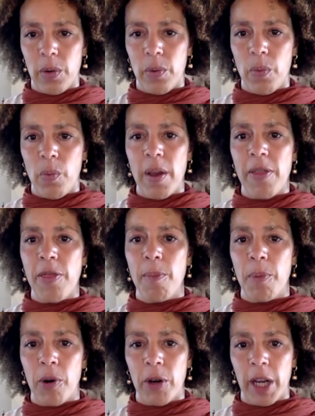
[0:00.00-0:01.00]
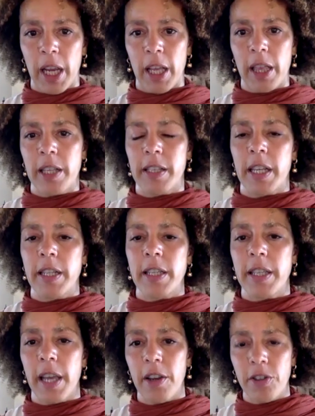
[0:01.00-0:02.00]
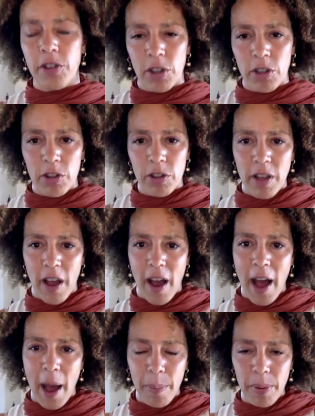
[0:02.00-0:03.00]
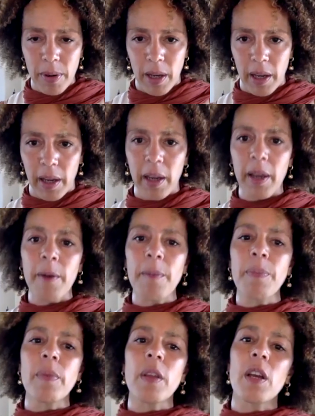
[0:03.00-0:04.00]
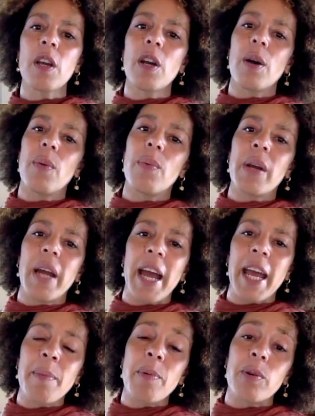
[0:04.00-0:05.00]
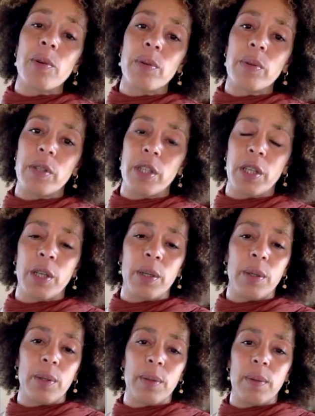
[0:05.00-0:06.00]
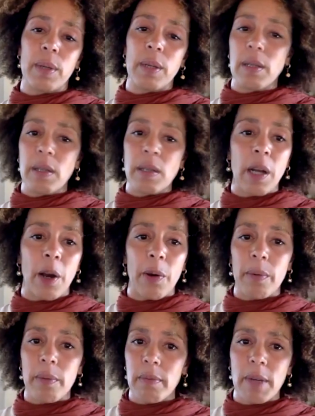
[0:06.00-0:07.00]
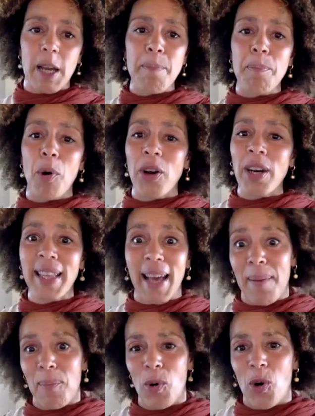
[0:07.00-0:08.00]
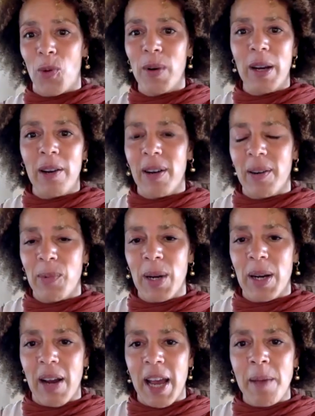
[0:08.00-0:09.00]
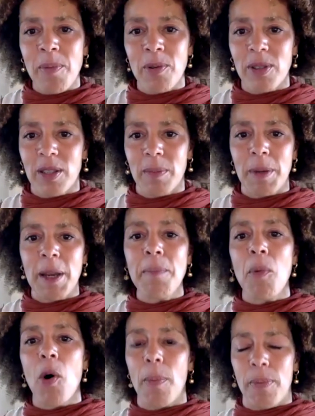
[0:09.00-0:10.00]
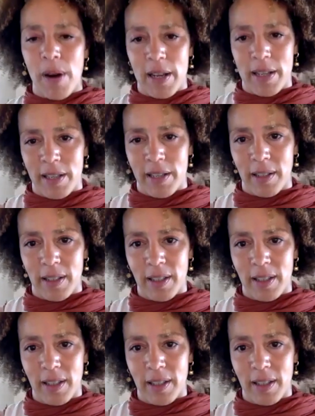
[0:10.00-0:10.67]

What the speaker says: with the body, the sensations that are happening, we're able to, you know, embody that more. We're able to be more present.